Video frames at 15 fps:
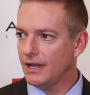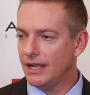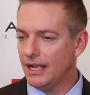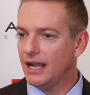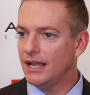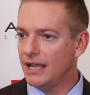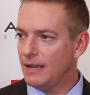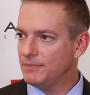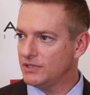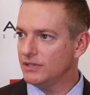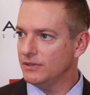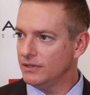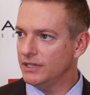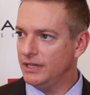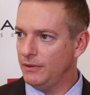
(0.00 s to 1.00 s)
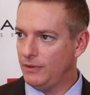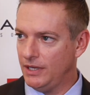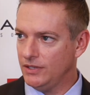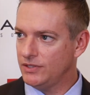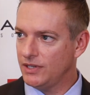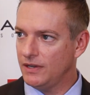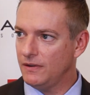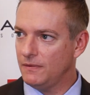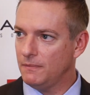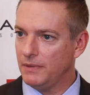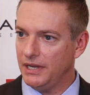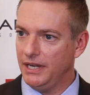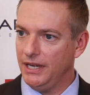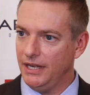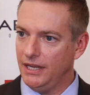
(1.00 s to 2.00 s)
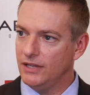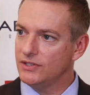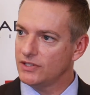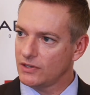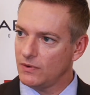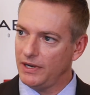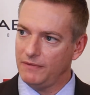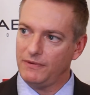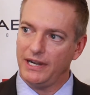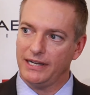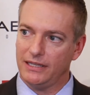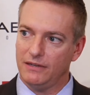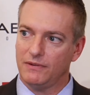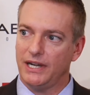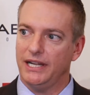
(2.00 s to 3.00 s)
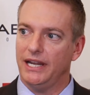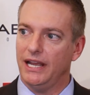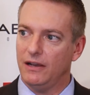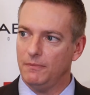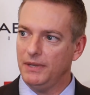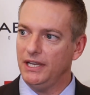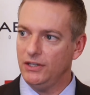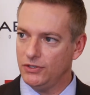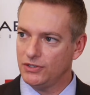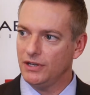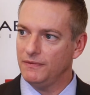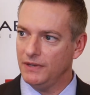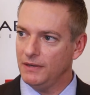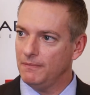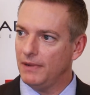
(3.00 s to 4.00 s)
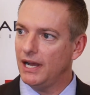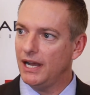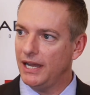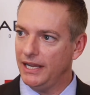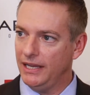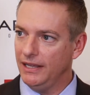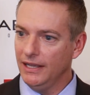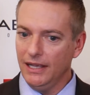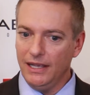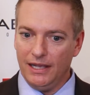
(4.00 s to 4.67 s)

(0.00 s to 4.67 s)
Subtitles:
I absolutely think so, but it is, quite frankly, right now being driven by